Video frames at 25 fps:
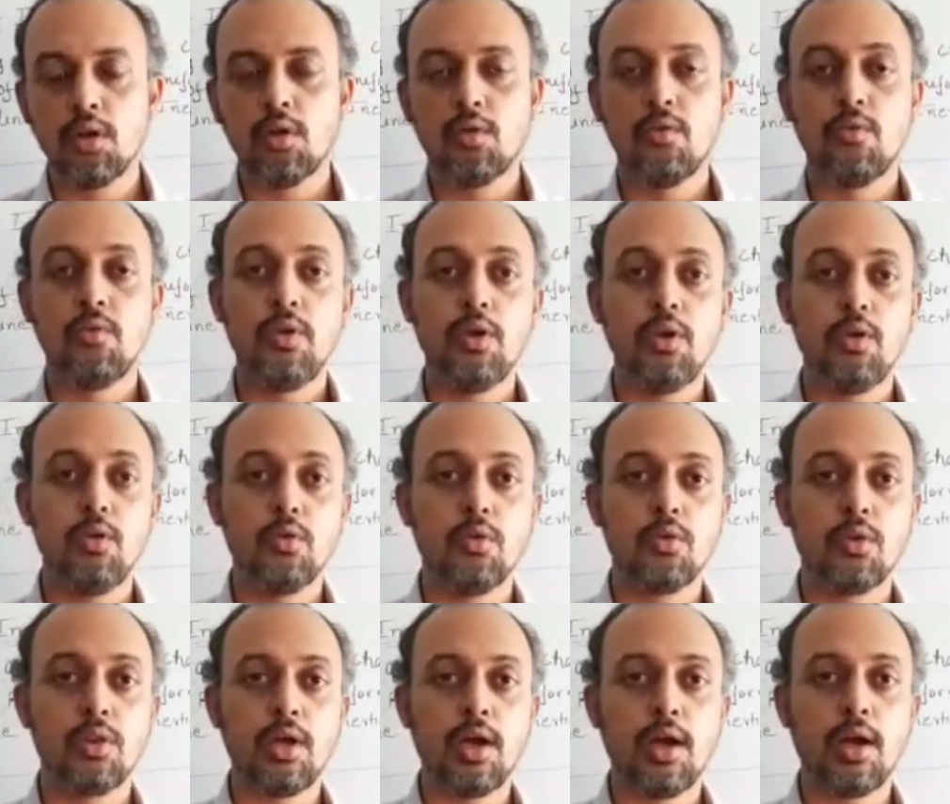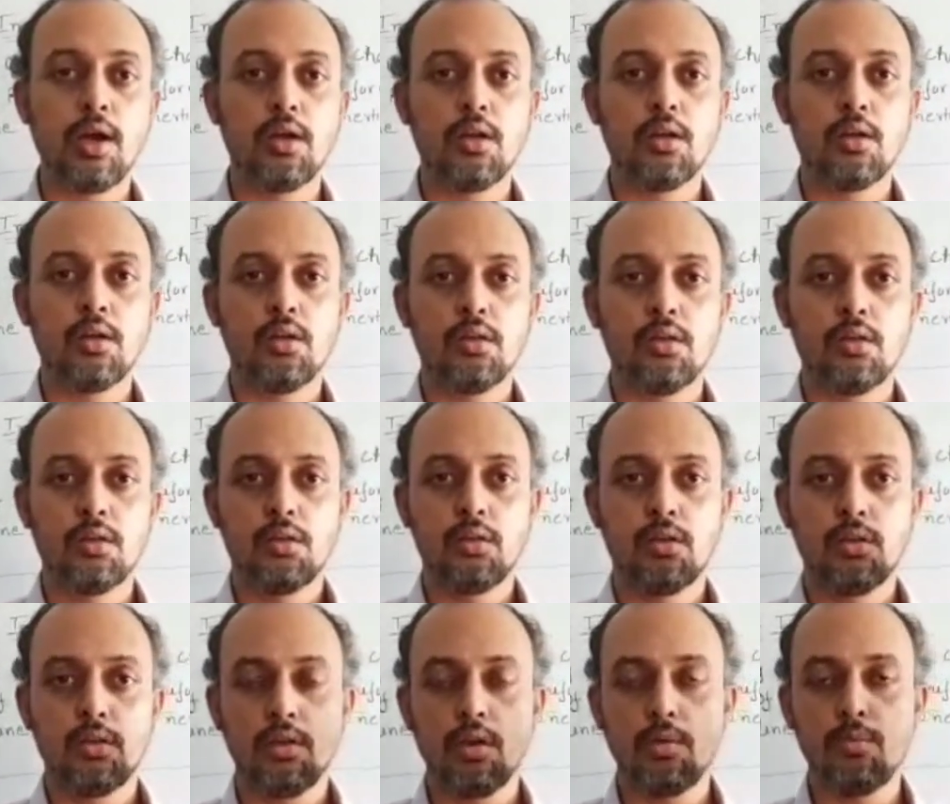we know that
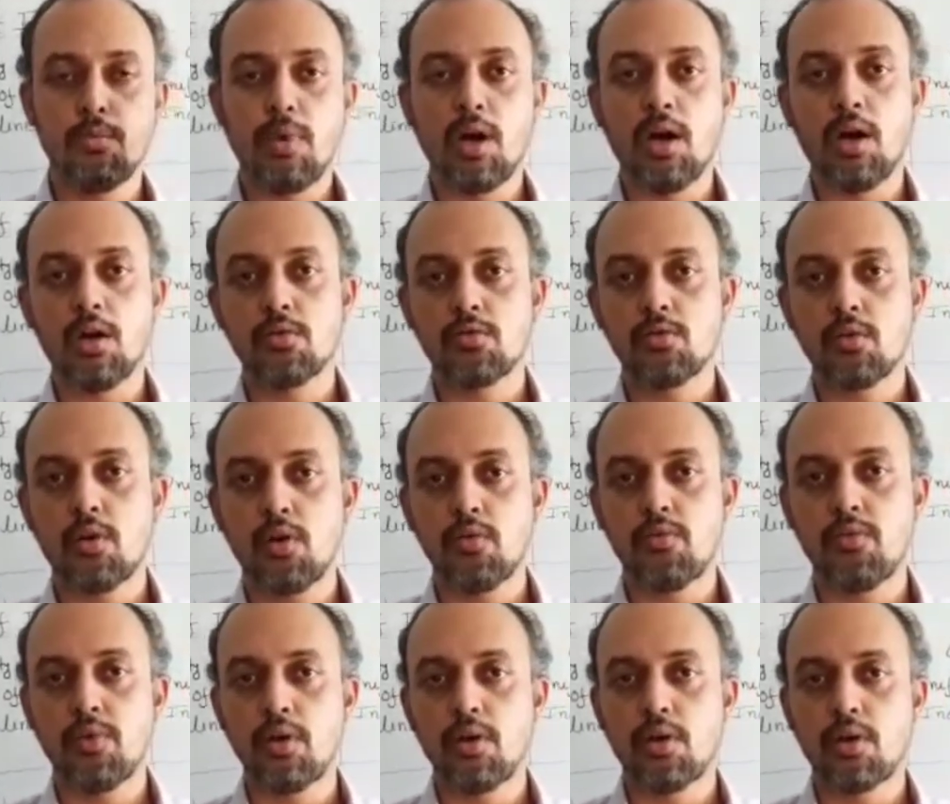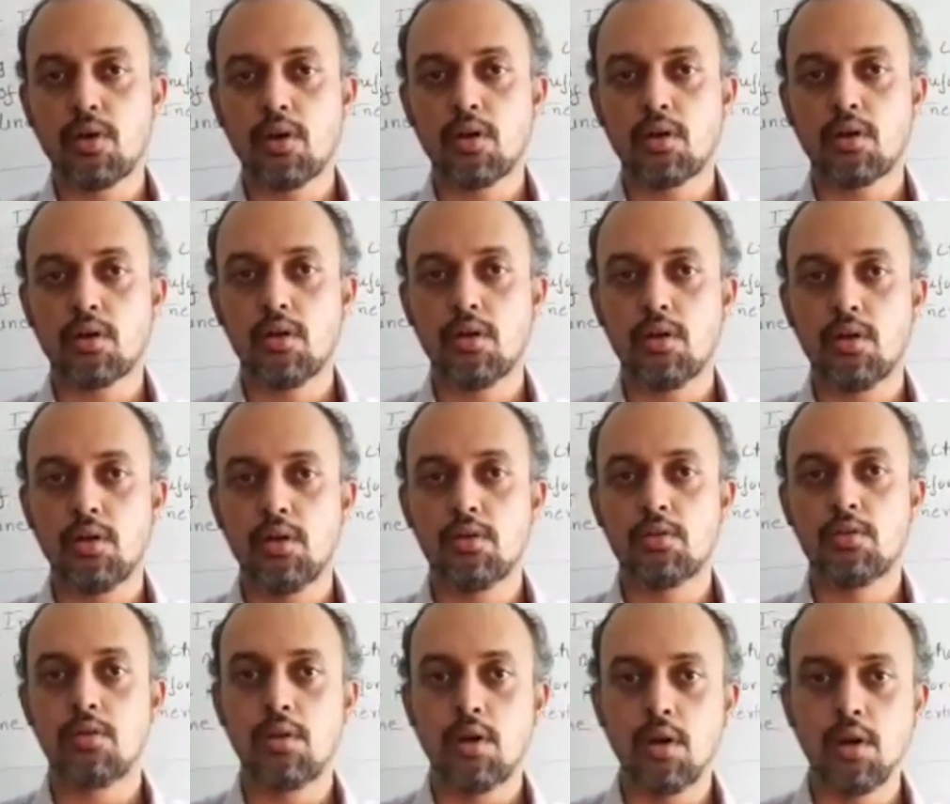the mass of a truck
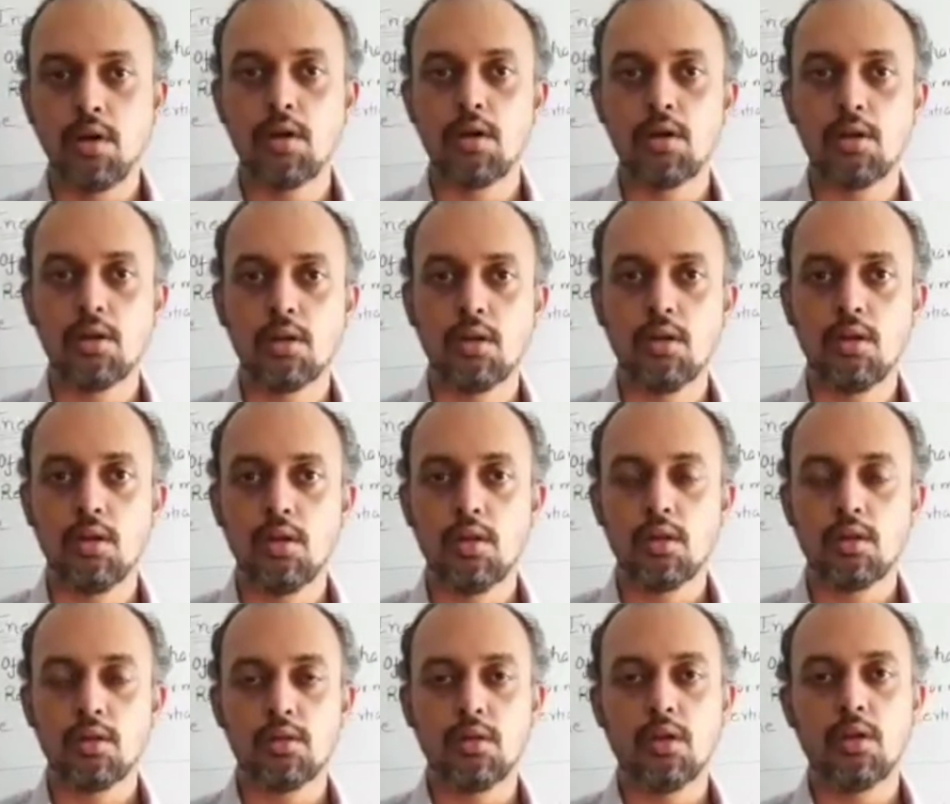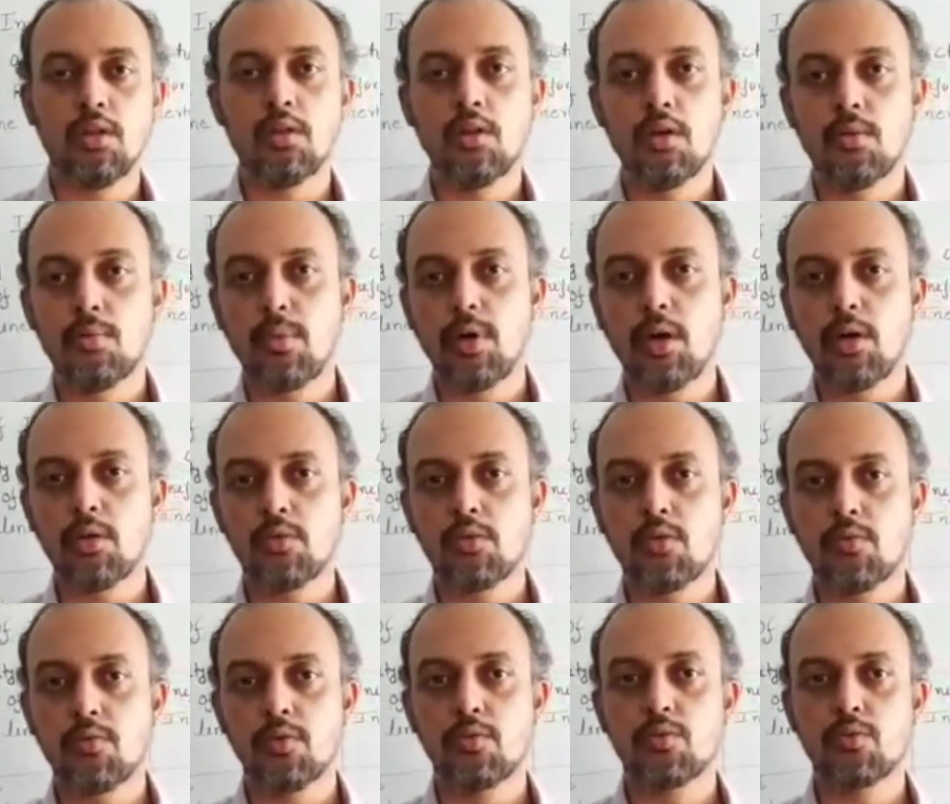is greater than the mass
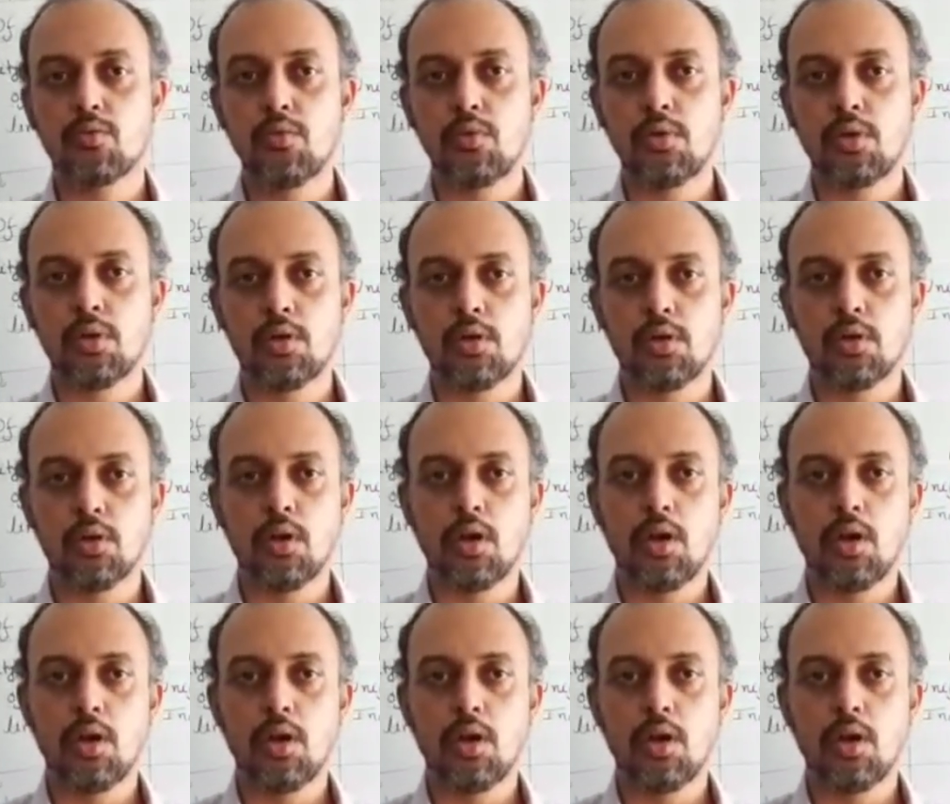of a scooter.